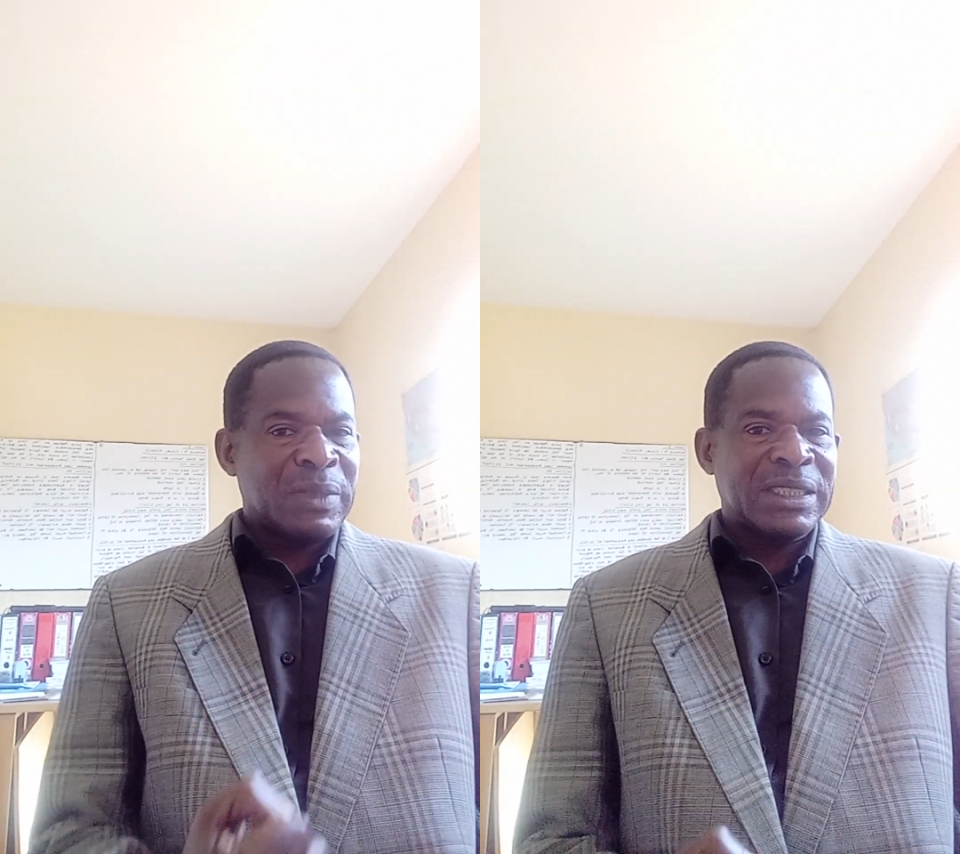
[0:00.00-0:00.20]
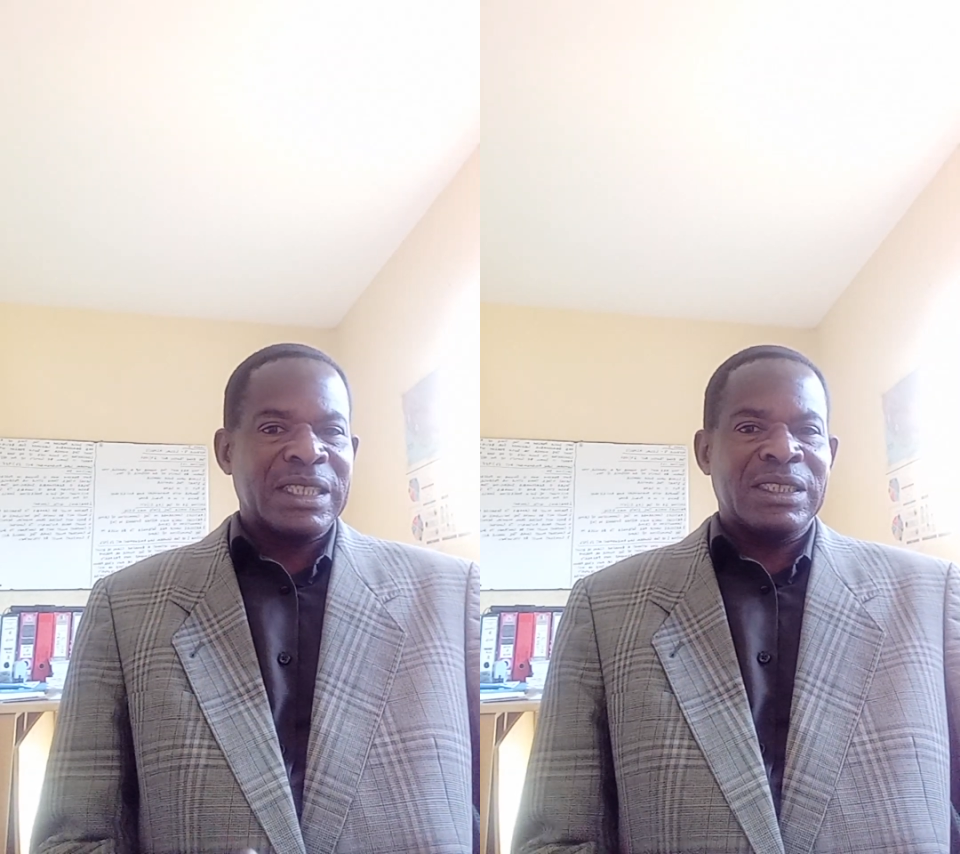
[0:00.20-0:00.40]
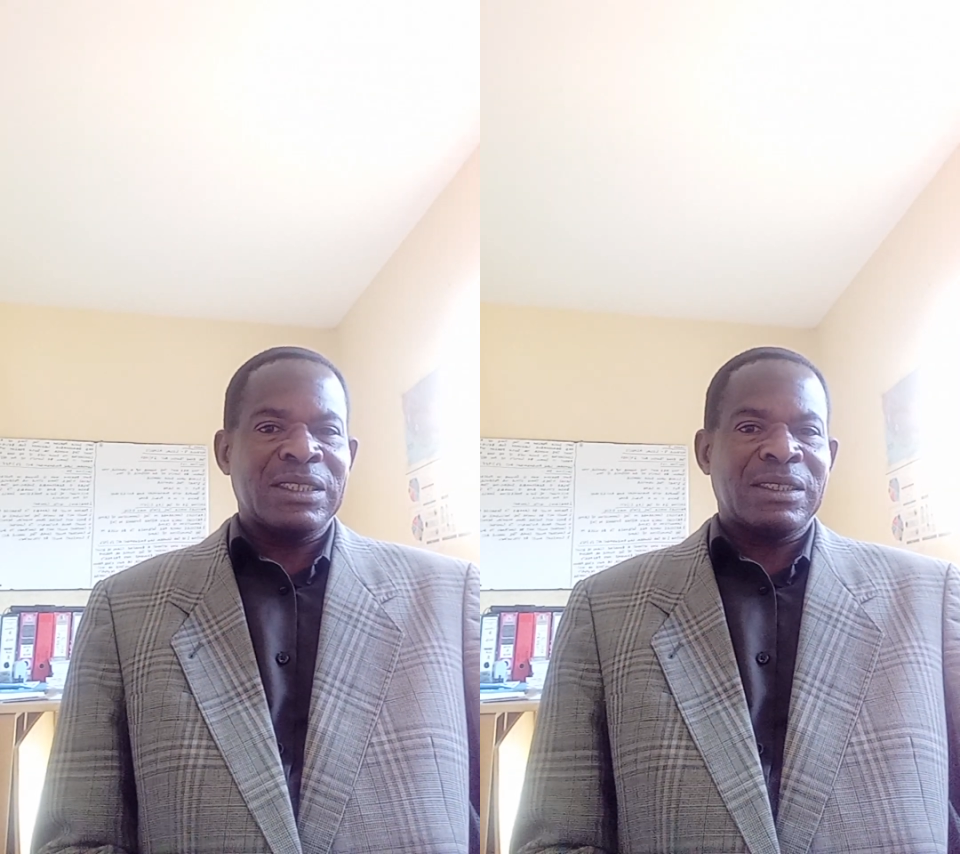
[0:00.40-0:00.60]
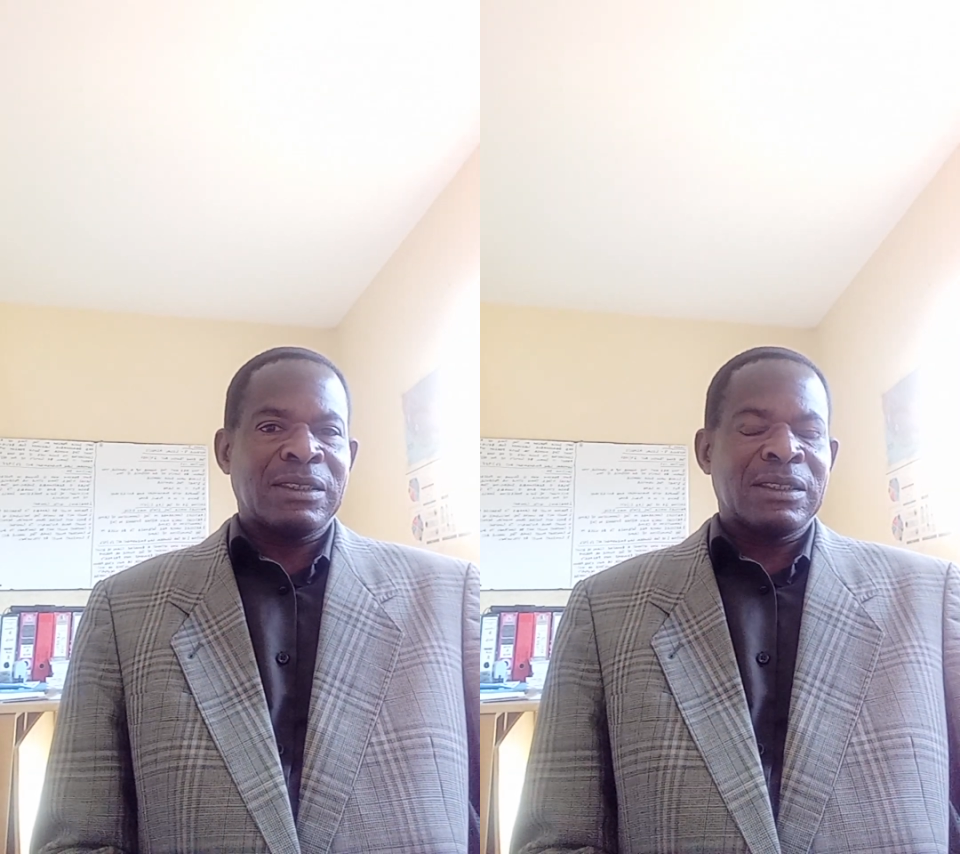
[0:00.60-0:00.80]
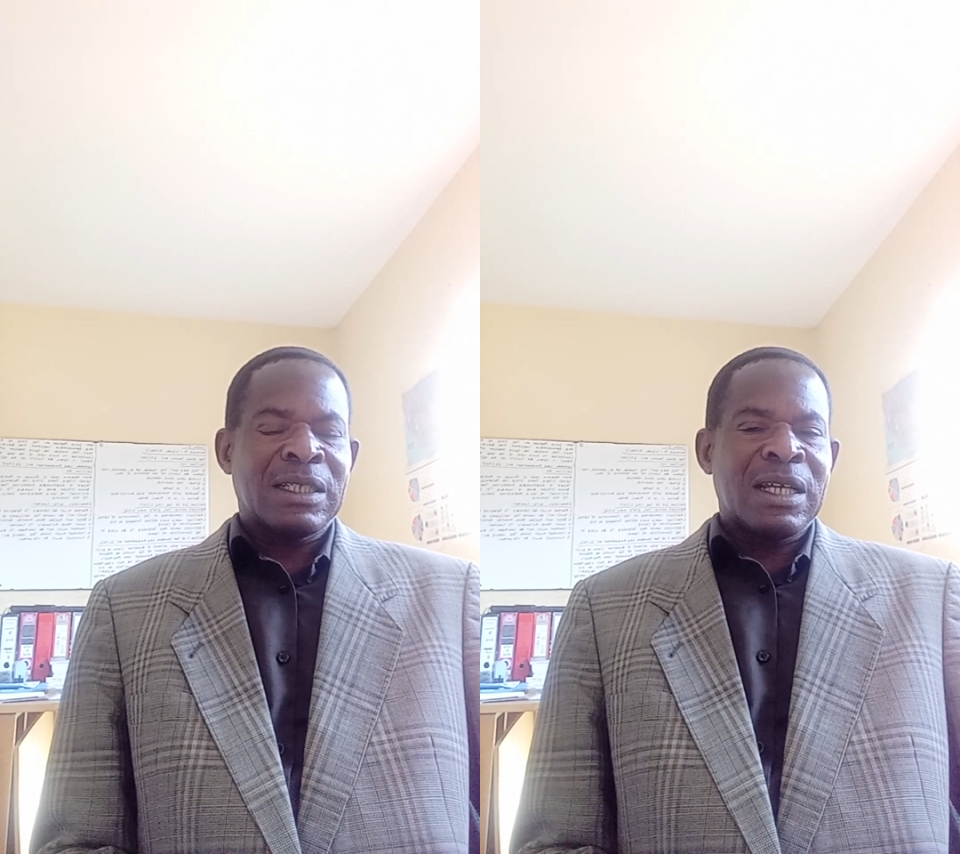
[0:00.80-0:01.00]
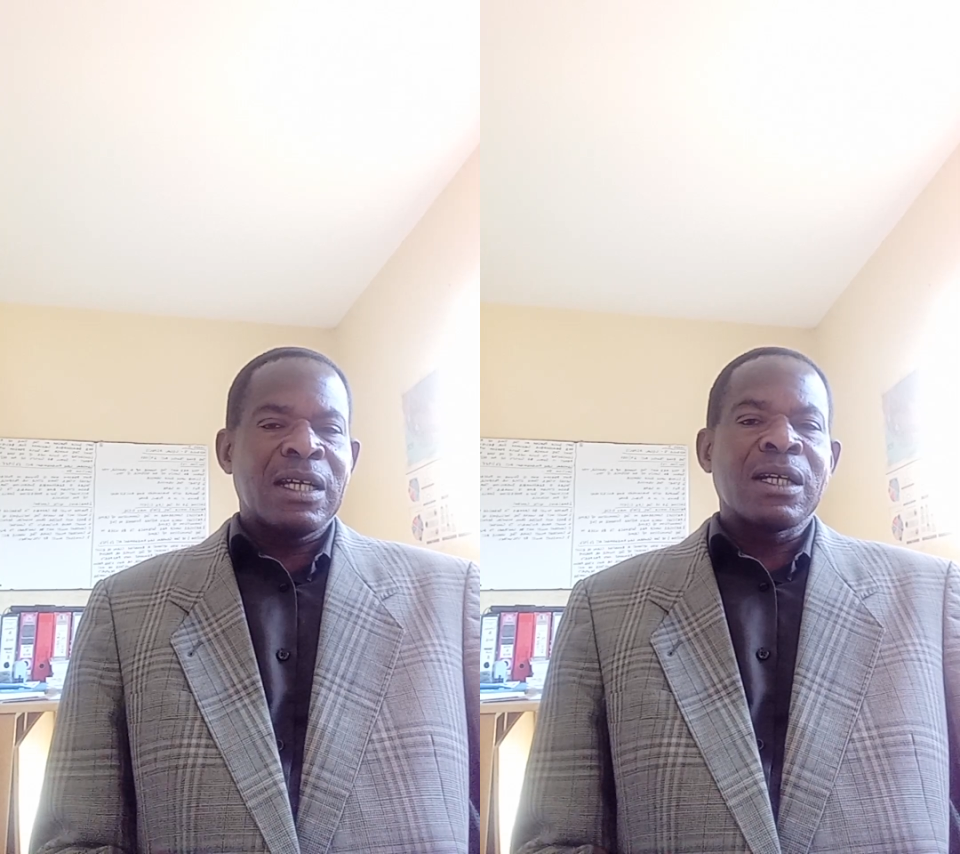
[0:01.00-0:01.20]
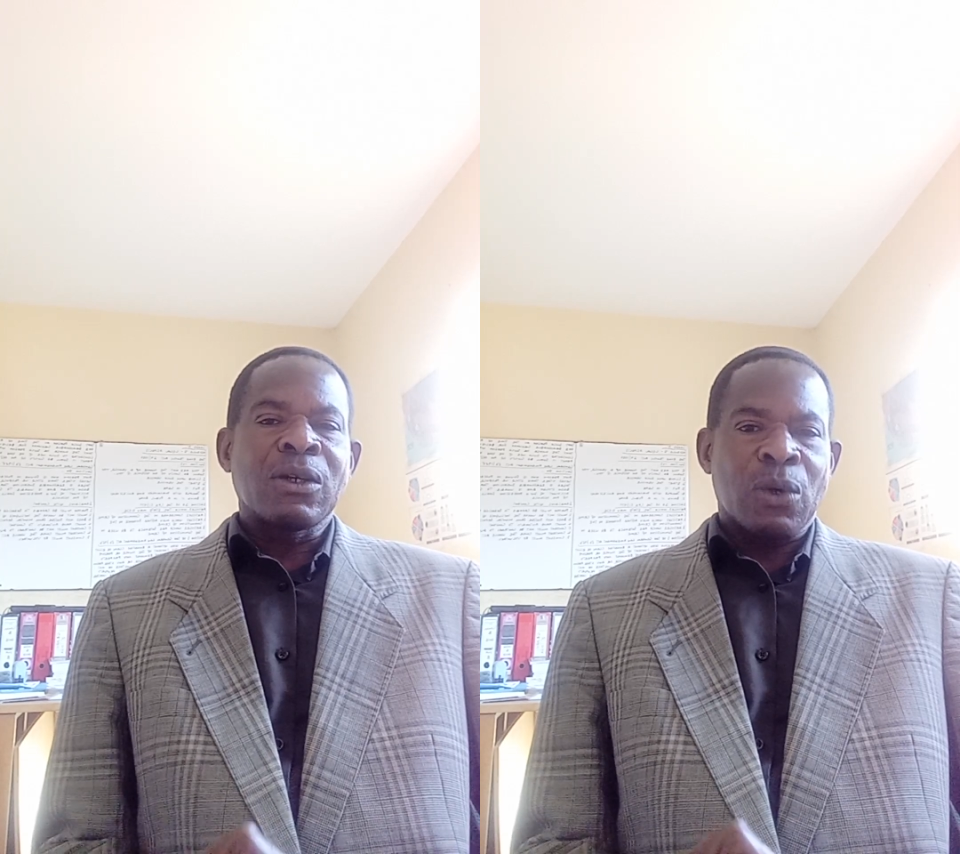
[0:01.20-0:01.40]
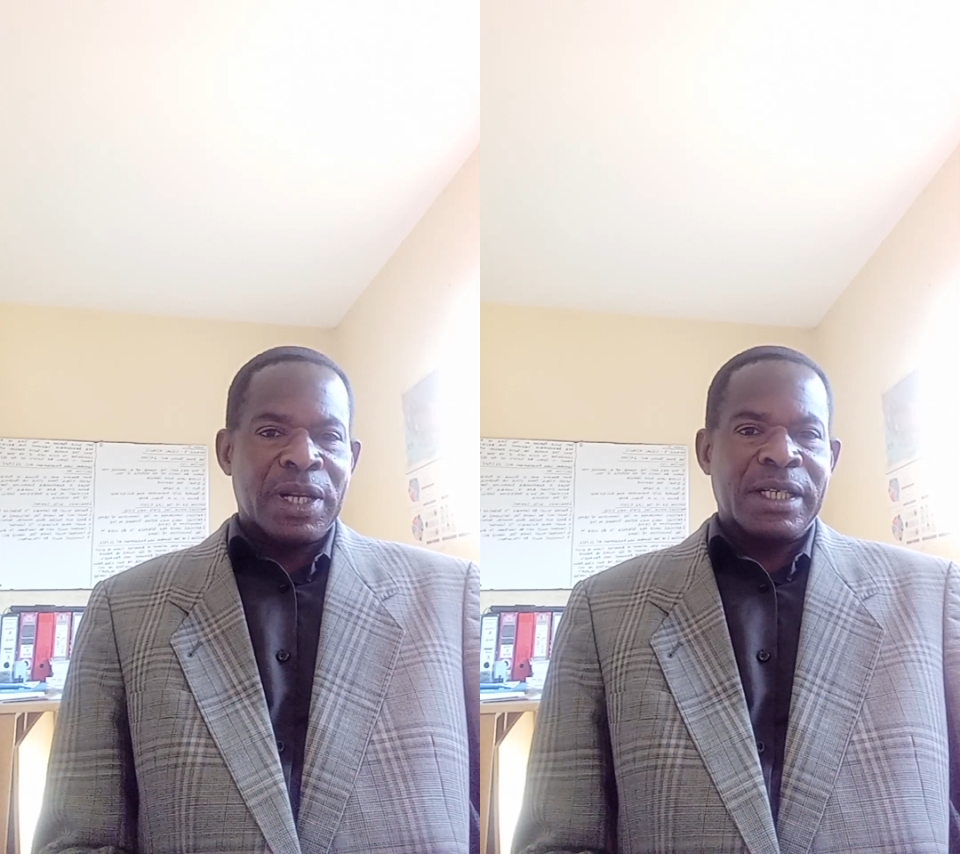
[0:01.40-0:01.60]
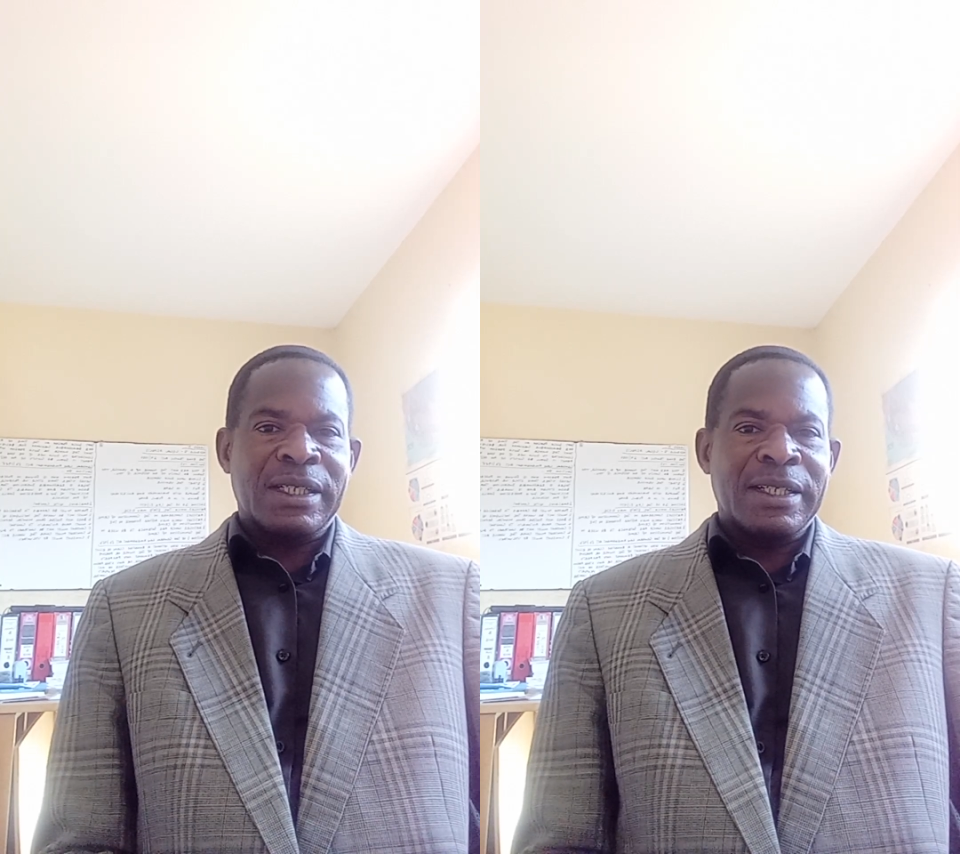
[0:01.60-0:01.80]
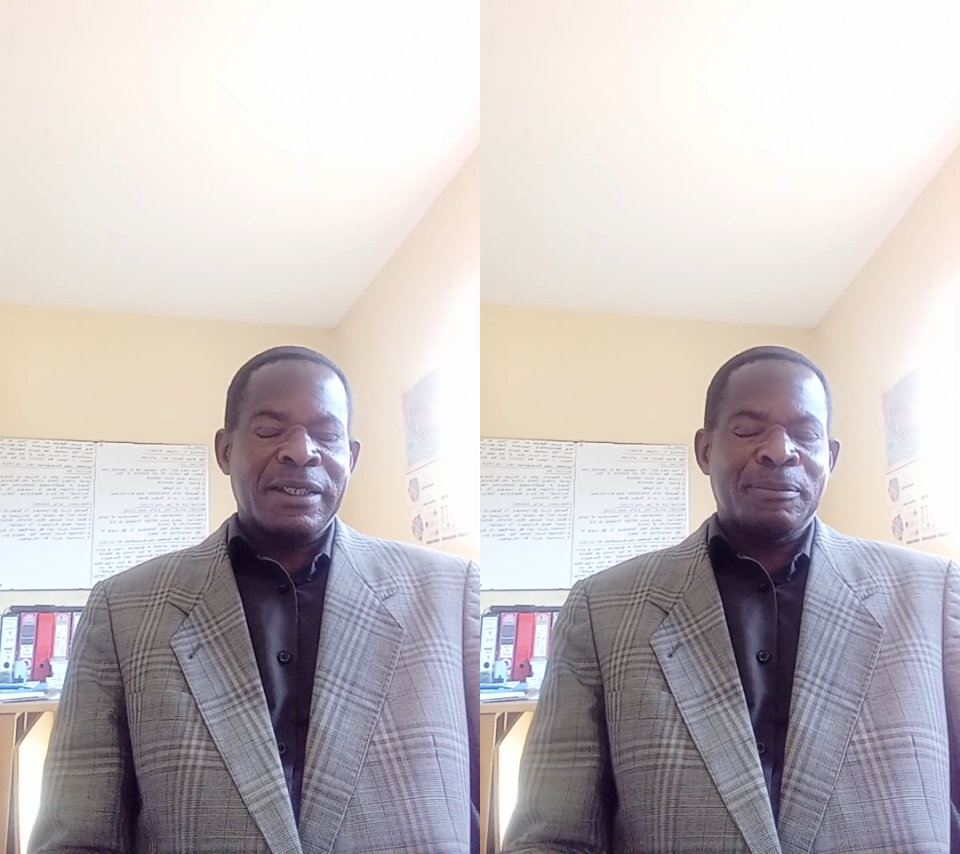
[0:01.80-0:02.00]
messages
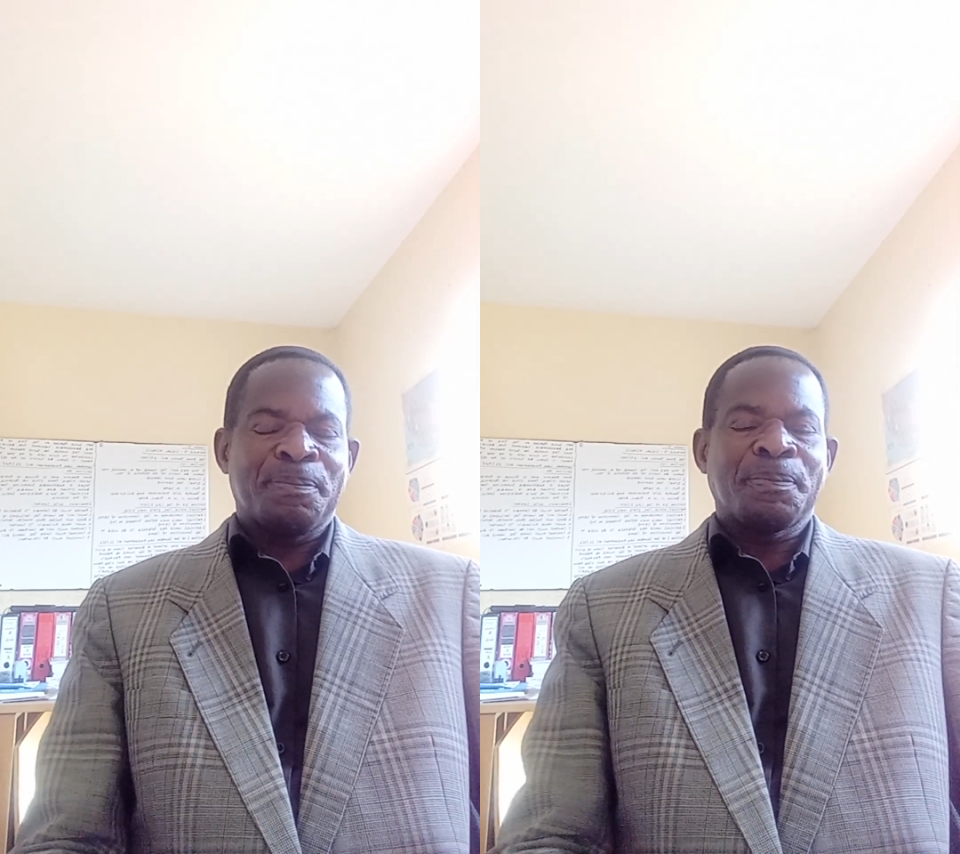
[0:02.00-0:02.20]
correctly.